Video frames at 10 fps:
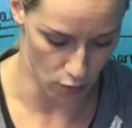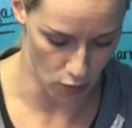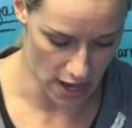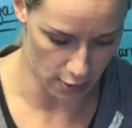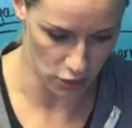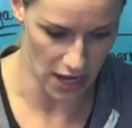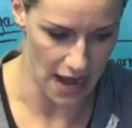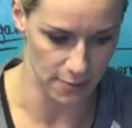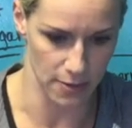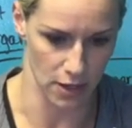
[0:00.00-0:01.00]
around your
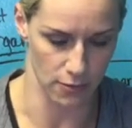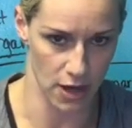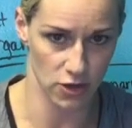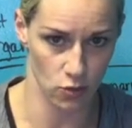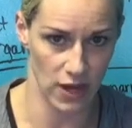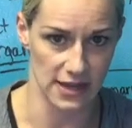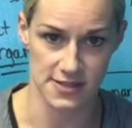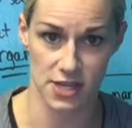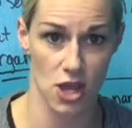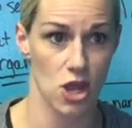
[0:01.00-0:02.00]
abdomen, around your
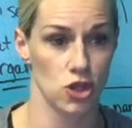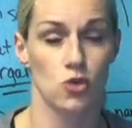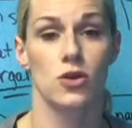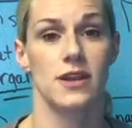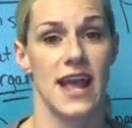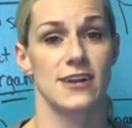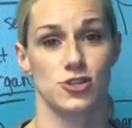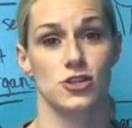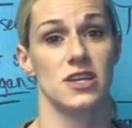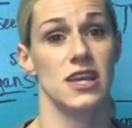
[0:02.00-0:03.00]
waist, you are
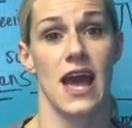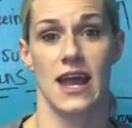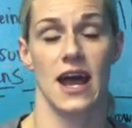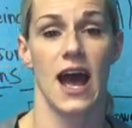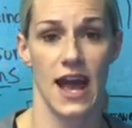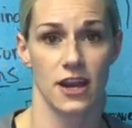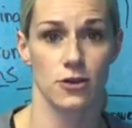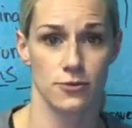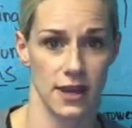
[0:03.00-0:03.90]
naturally at a higher